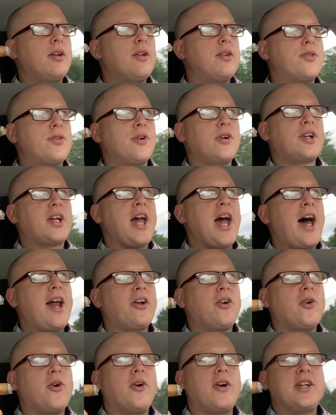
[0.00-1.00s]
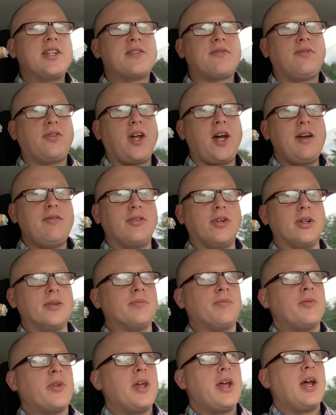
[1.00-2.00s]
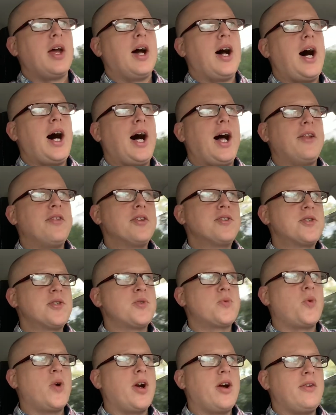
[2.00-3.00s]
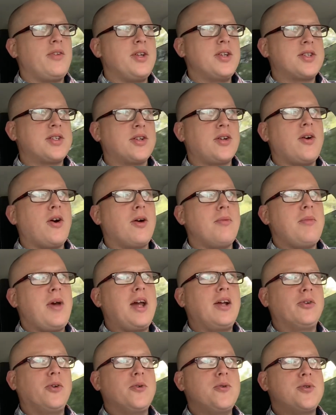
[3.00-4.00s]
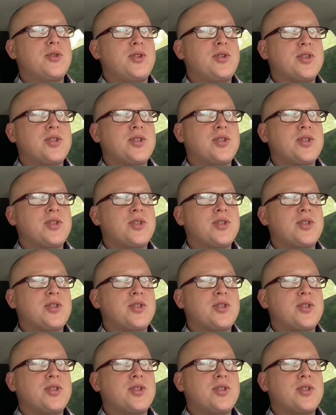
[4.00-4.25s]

third category is flavor. This is where this cigar may lose just